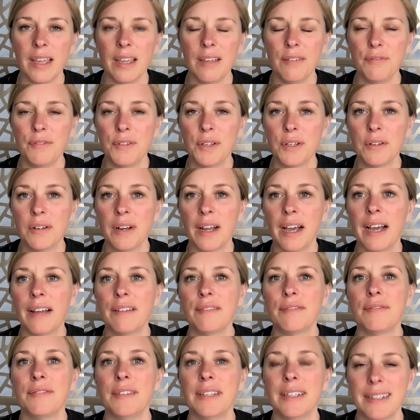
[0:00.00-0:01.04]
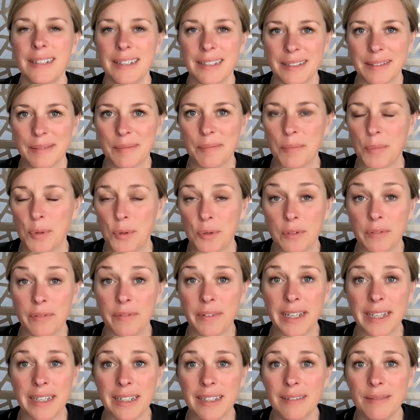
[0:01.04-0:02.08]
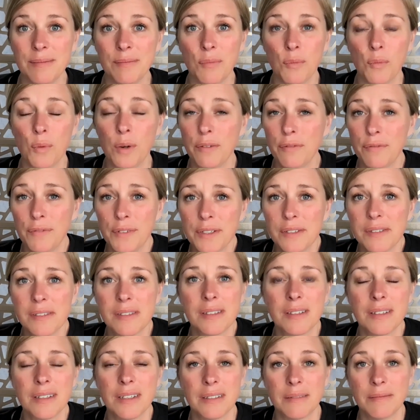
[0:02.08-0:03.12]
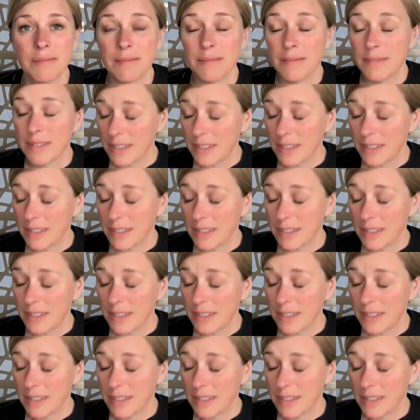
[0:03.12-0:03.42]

if you're not feeling motivated, what feels good?